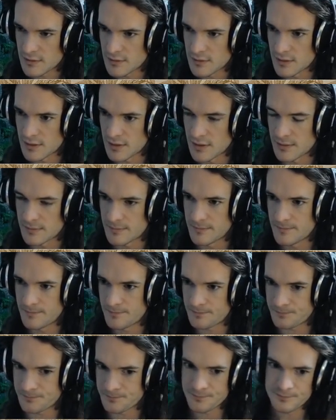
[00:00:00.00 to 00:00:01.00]
Well,
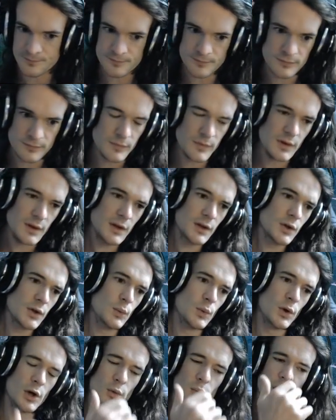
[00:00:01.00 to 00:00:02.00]

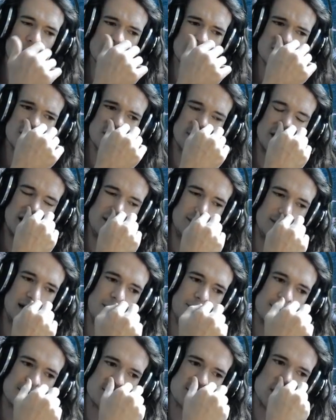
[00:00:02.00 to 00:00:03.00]
watch the
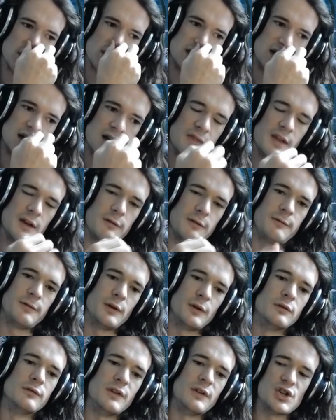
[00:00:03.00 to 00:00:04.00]
minimap is one, and then
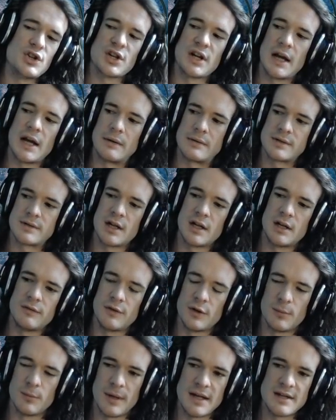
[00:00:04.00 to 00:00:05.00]
fill vision outside
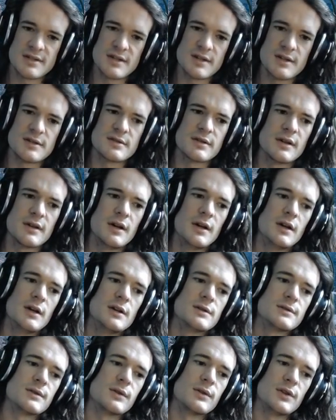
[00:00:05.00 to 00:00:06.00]
of your bases
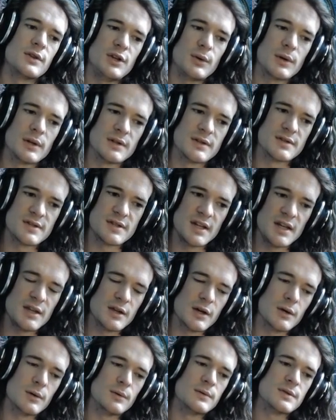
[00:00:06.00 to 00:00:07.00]
so that you can see
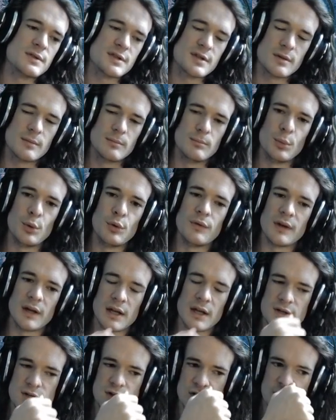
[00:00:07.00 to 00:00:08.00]
those moving
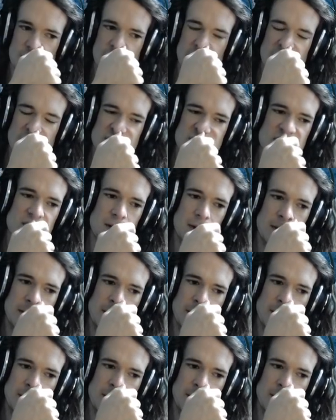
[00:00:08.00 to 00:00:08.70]
into your base.